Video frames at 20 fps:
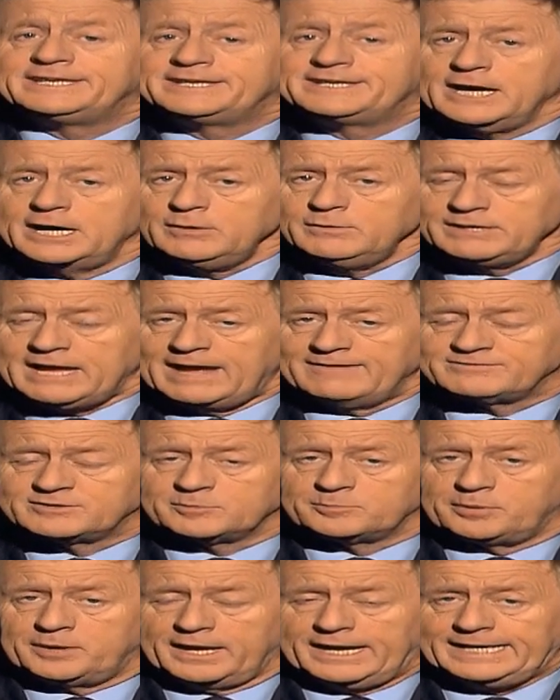You don't have
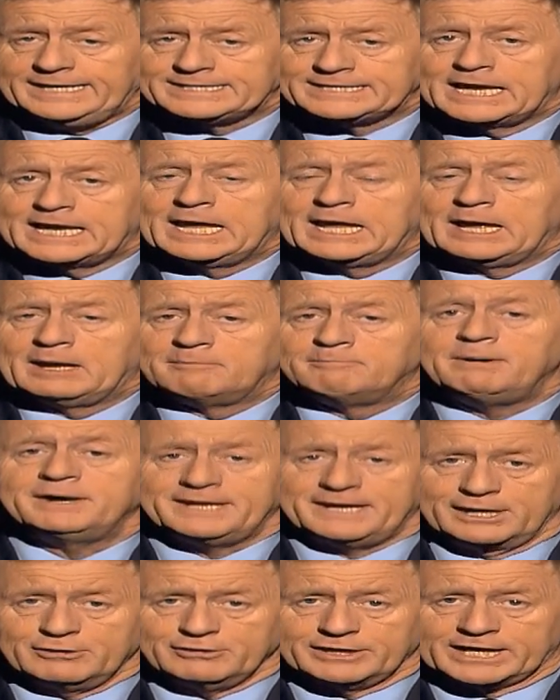to play it,
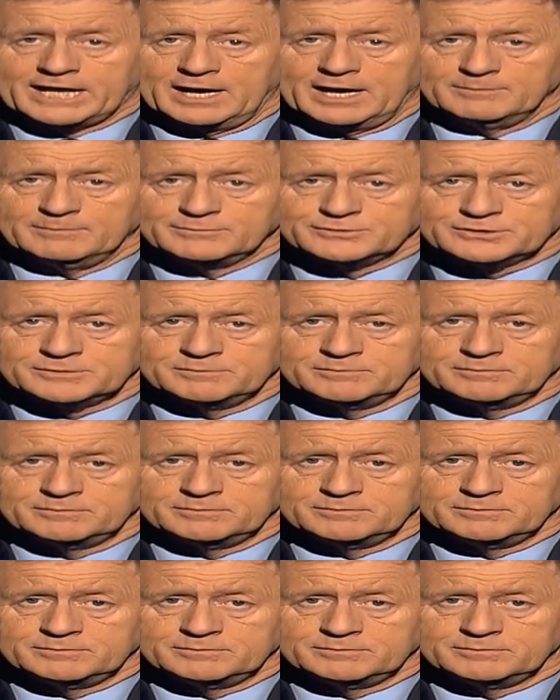but here it comes.